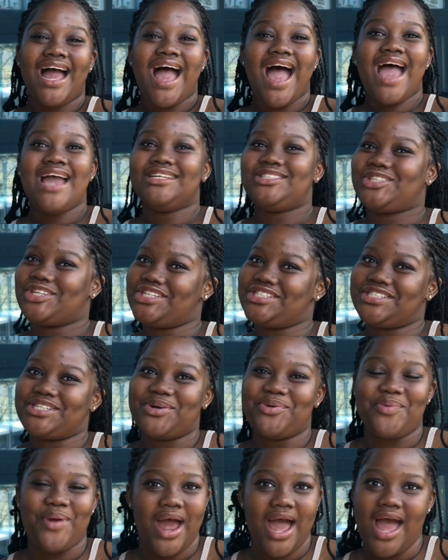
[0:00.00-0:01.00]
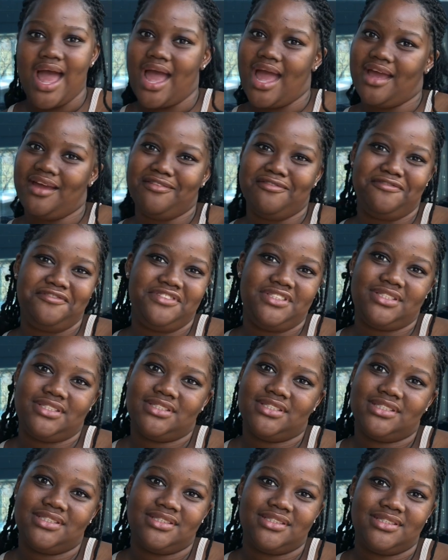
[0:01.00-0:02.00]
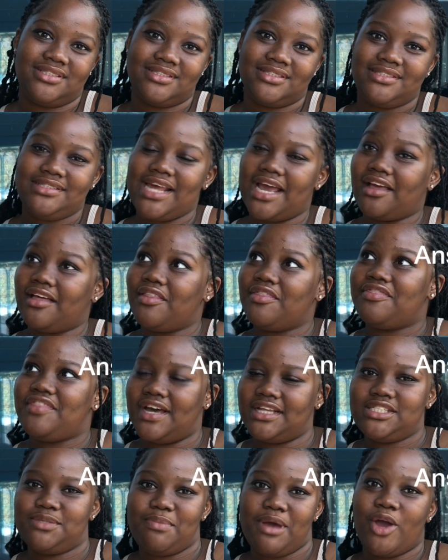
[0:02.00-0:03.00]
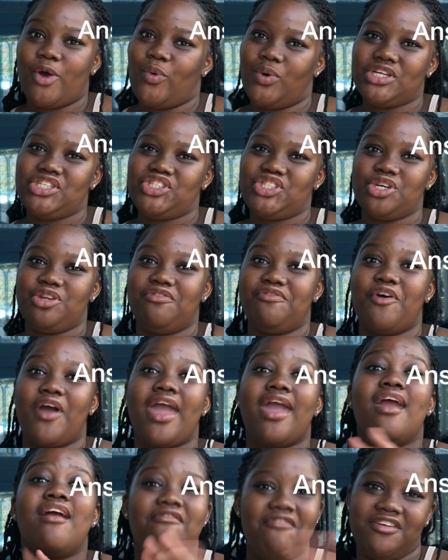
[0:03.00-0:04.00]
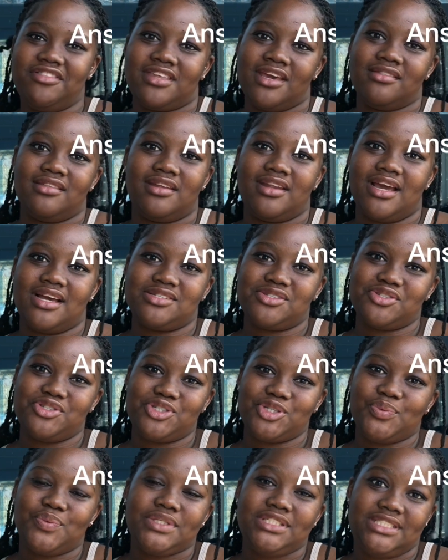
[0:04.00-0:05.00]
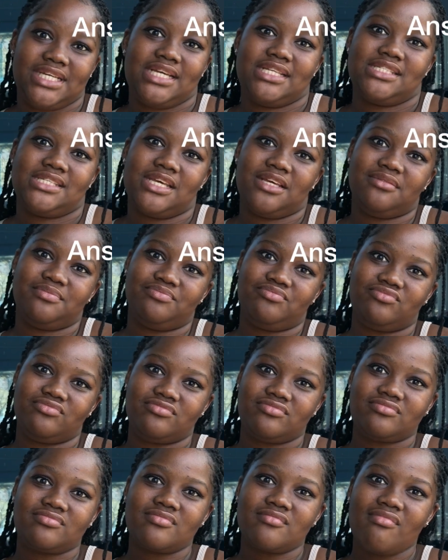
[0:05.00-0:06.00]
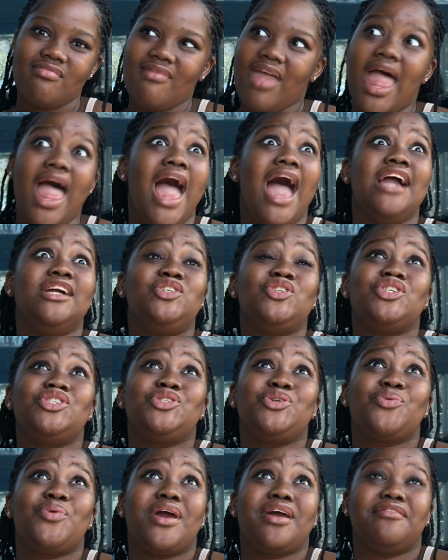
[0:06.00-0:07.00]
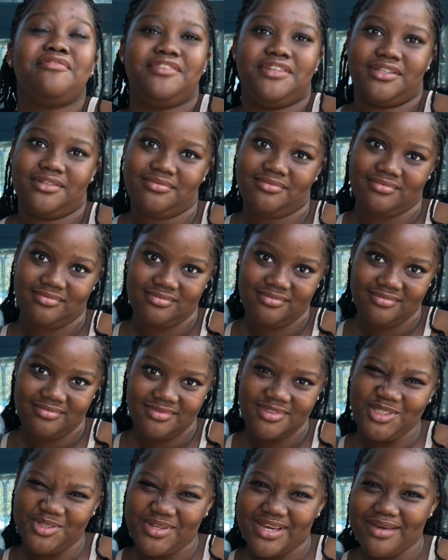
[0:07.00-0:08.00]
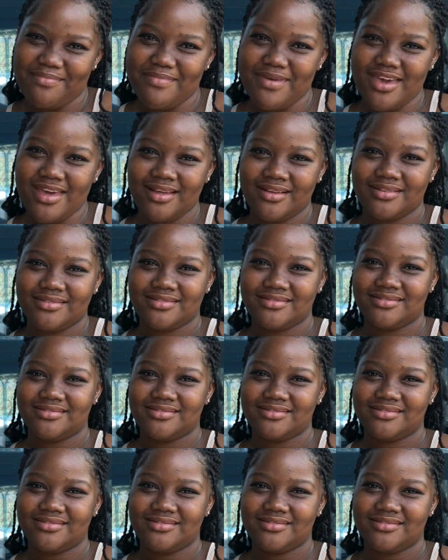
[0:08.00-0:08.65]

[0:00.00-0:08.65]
I just arrived. Like, that's my question for everything that has to do with dating. I just arrived. Do you get me?